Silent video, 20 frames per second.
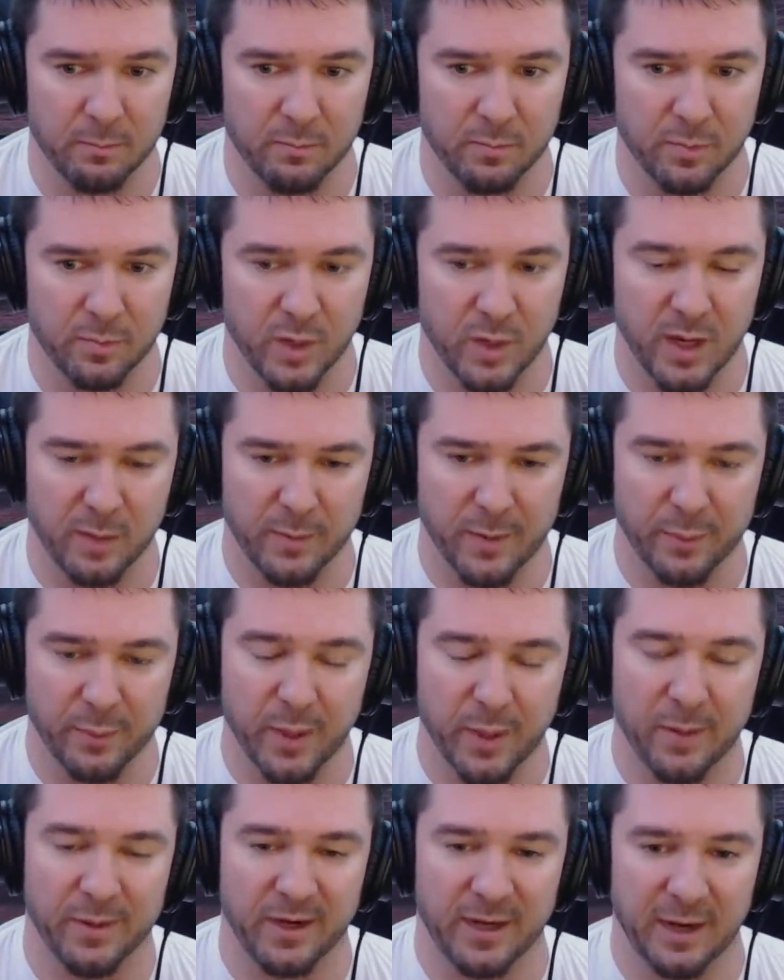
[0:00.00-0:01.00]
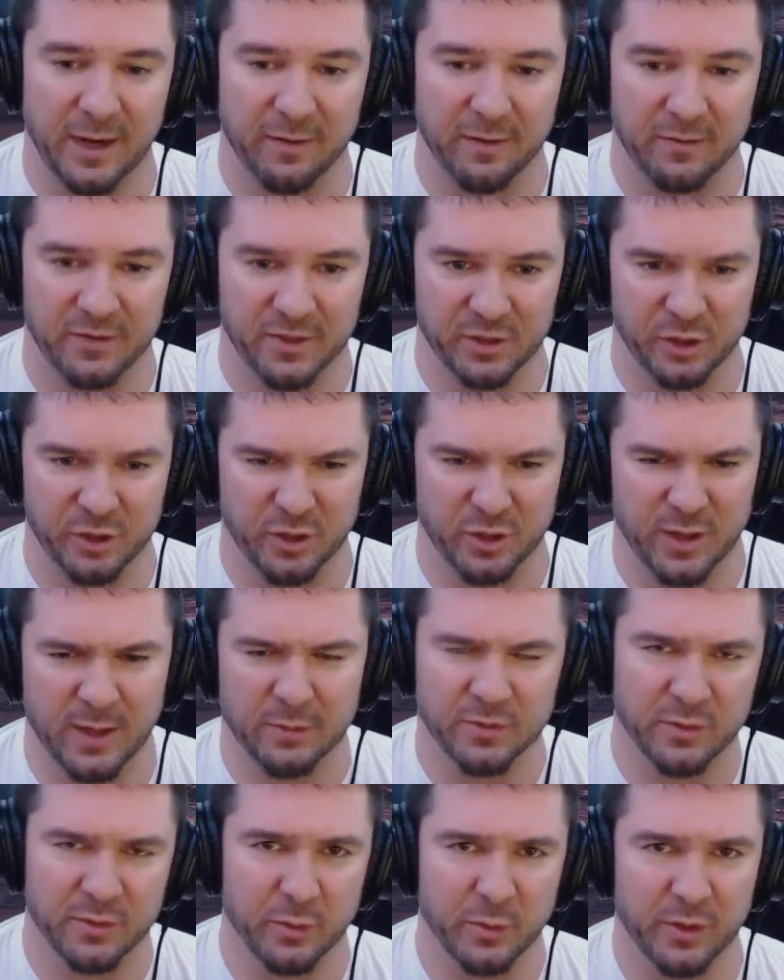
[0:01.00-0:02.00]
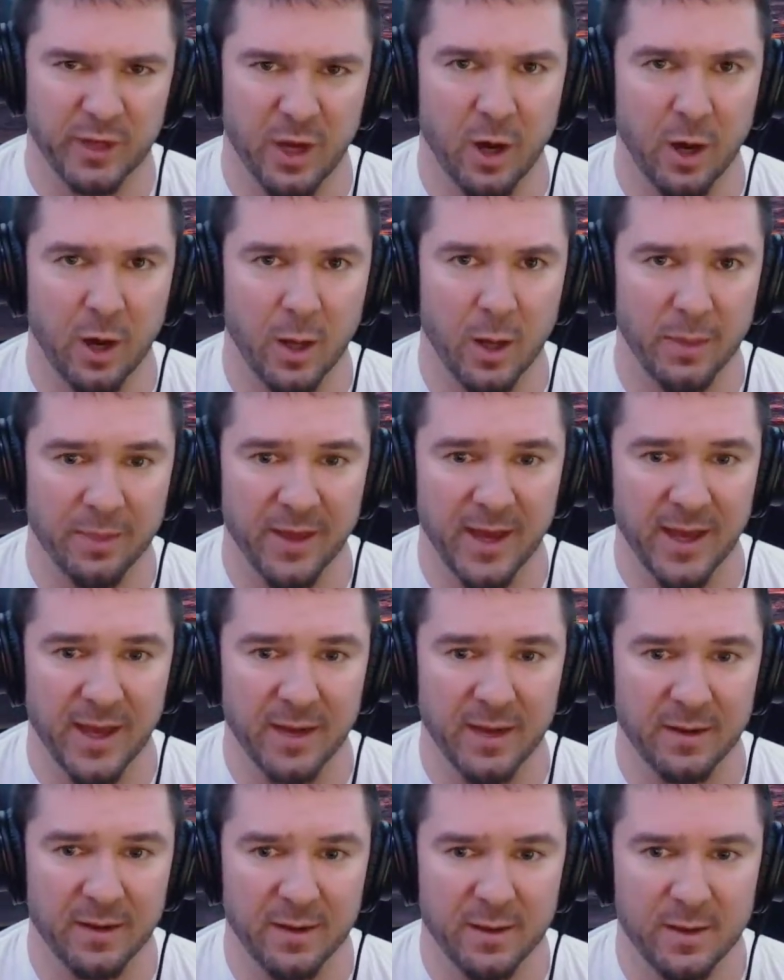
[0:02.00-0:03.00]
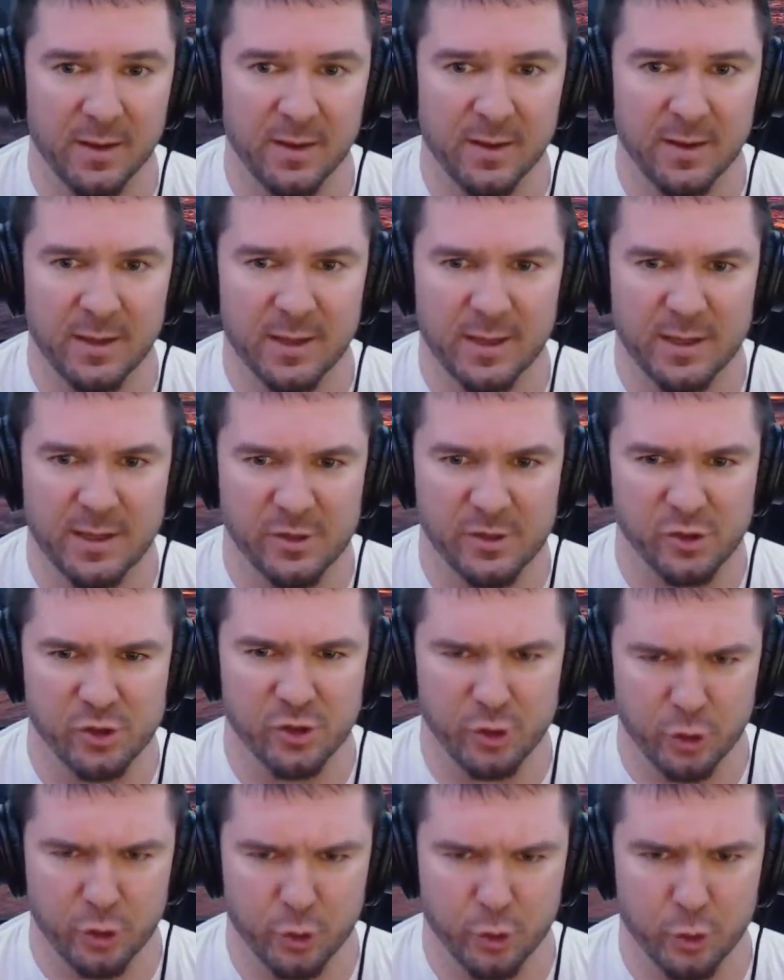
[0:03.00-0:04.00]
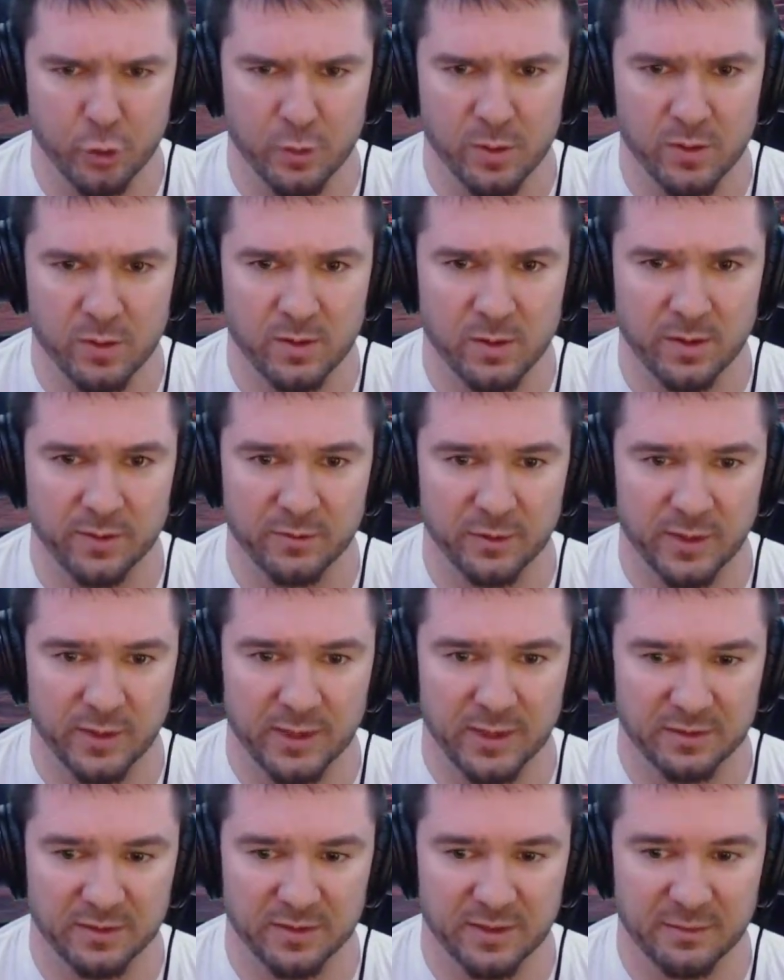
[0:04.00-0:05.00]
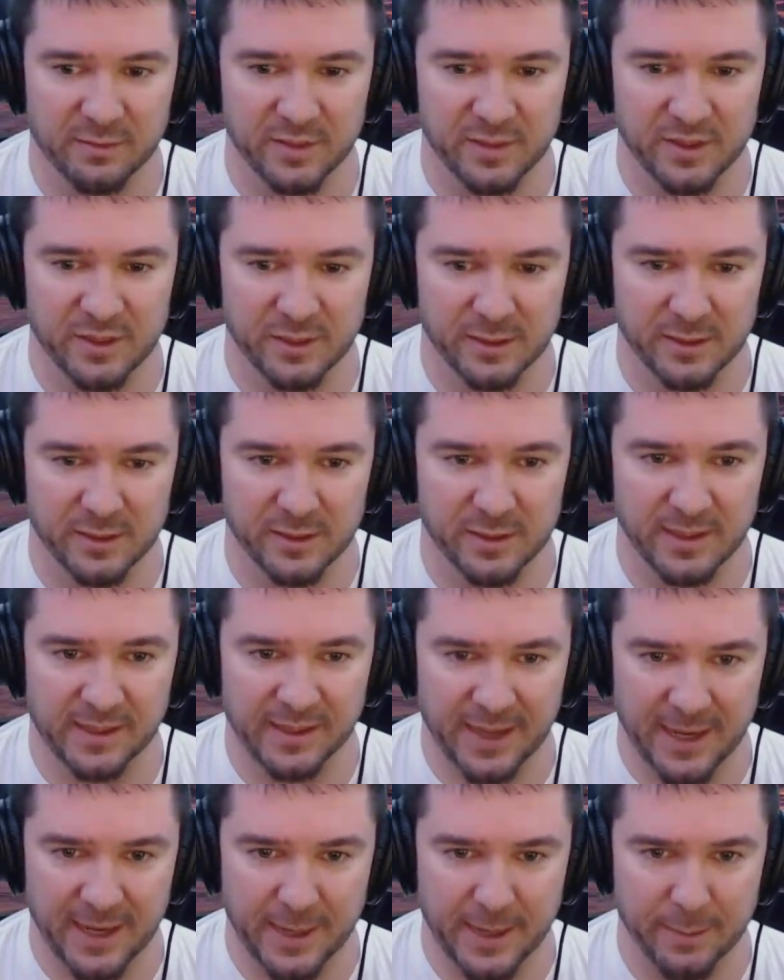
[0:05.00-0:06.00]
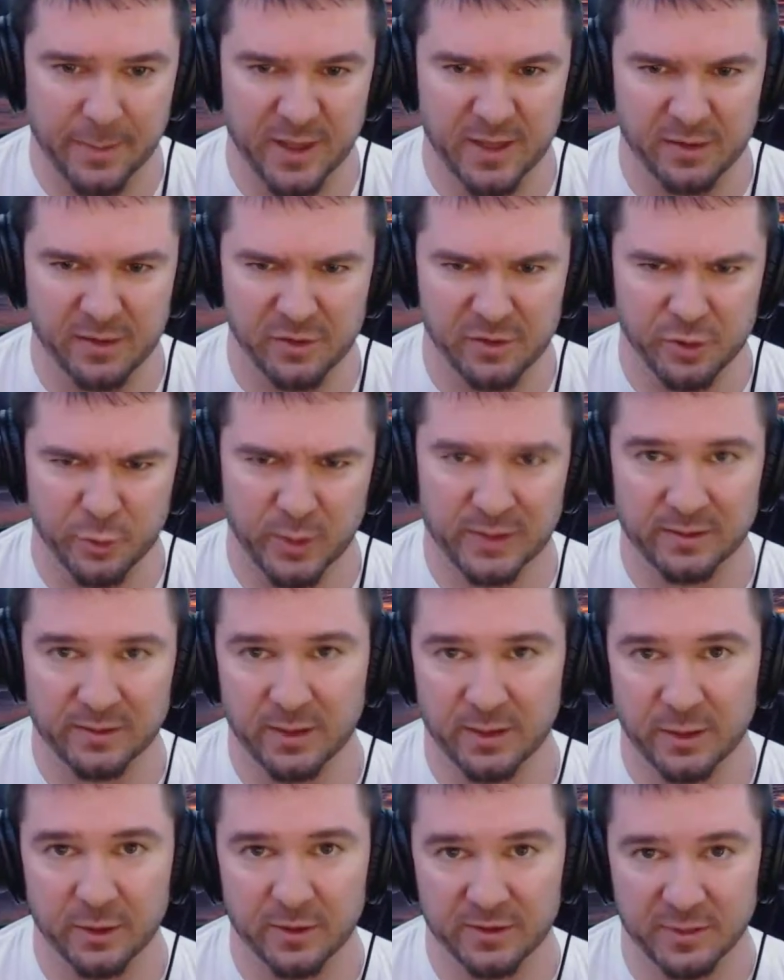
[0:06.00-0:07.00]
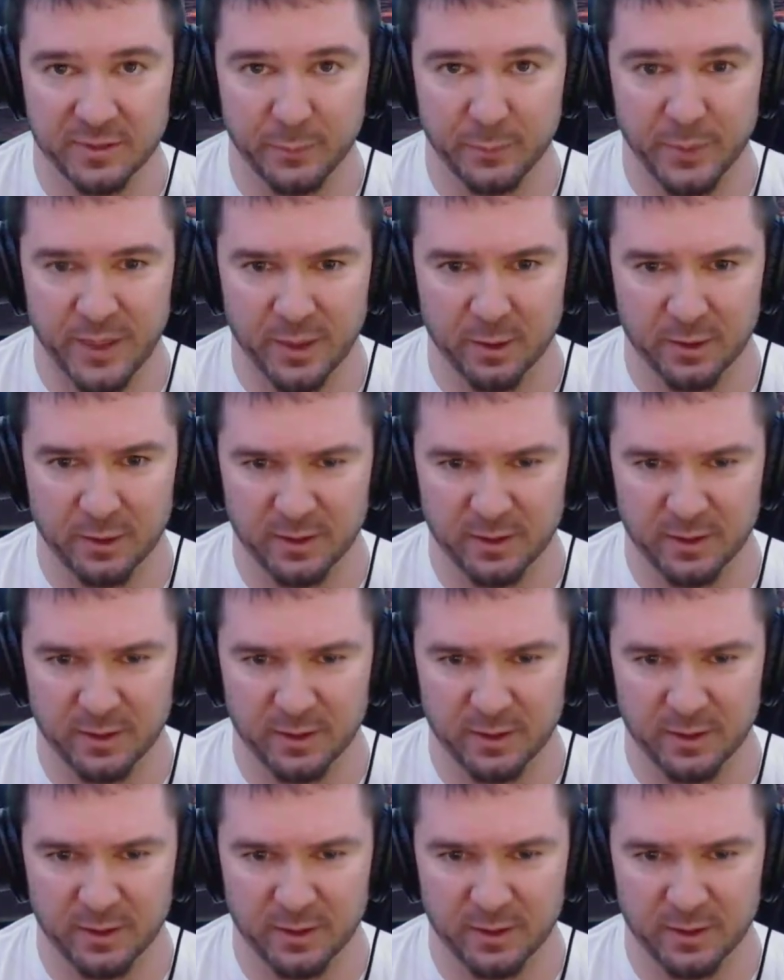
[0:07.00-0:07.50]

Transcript: well, my primary care physician thought it was really odd that in June of 2017 it came and then 2 weeks later disappeared.